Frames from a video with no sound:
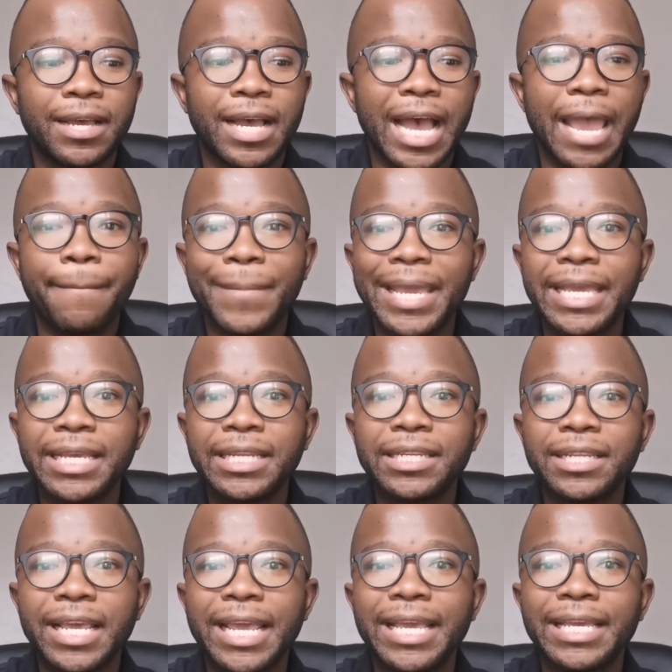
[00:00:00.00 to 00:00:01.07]
I
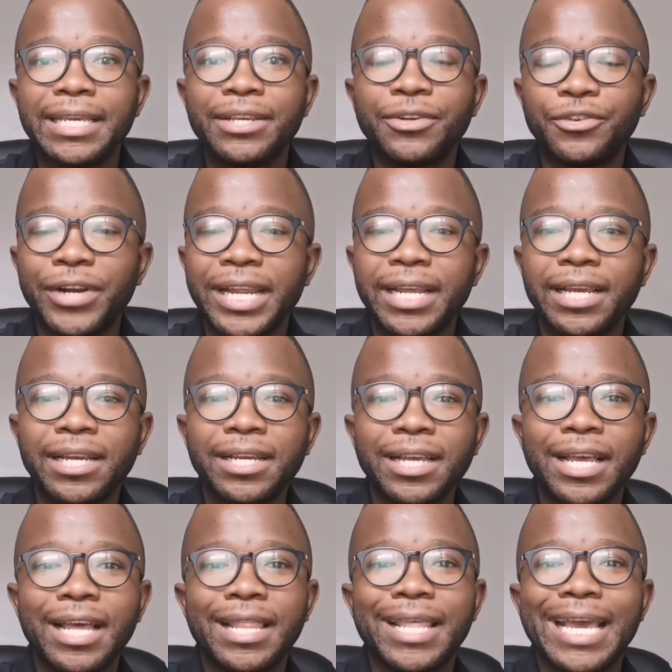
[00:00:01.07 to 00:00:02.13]
made a ring
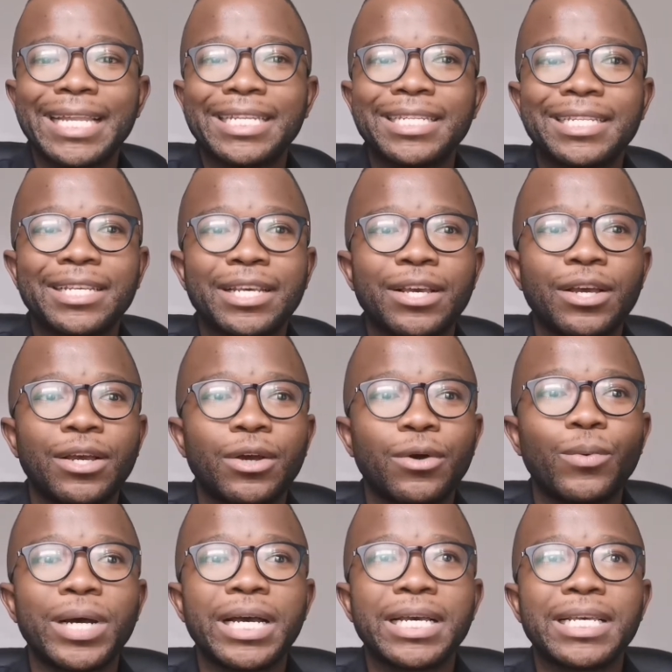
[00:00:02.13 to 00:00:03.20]
that
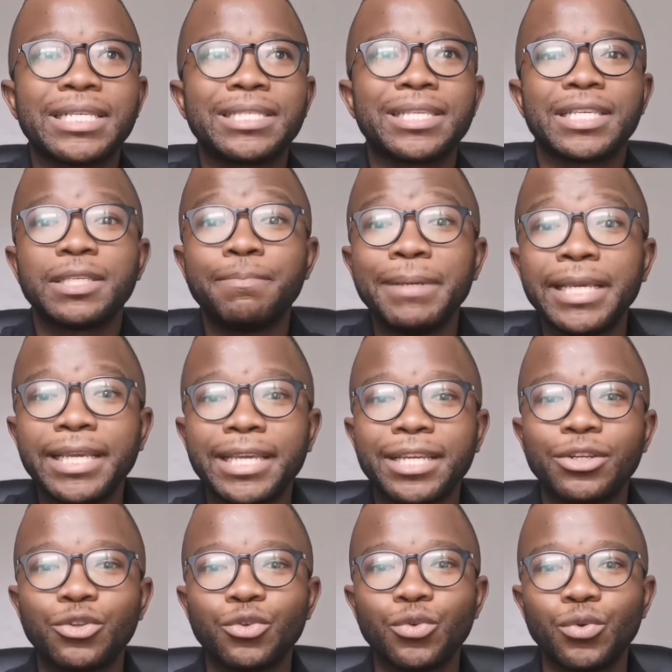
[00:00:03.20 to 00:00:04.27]
was
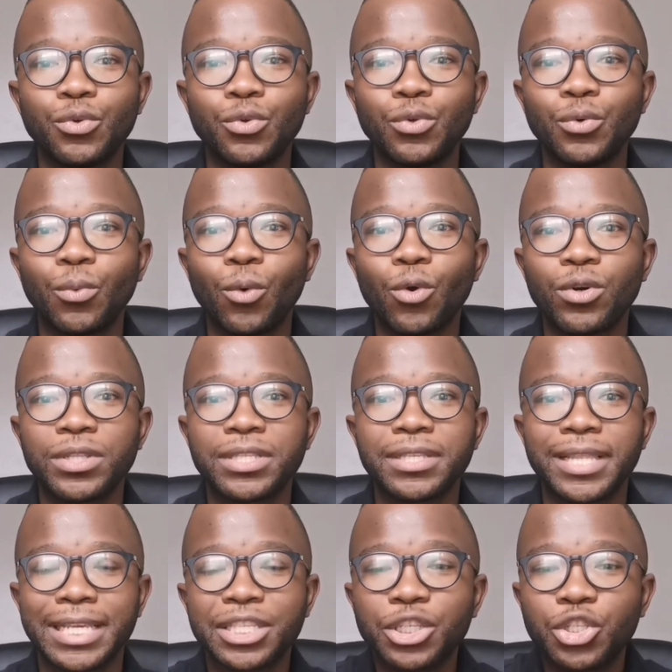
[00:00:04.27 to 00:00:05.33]
speaking towards
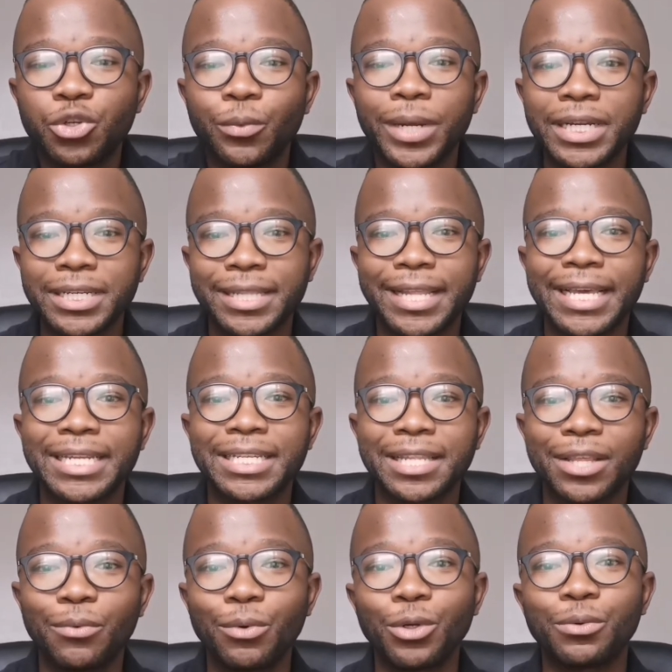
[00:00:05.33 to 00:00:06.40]
the situation that
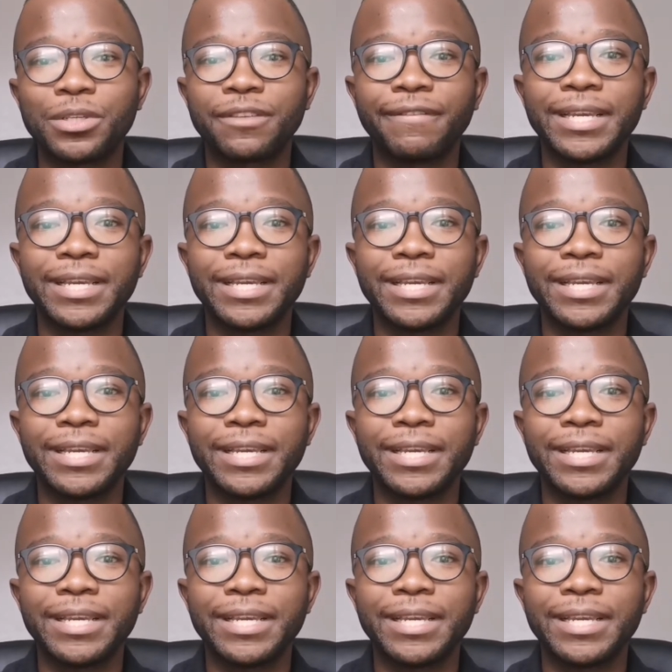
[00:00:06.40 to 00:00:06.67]
the world was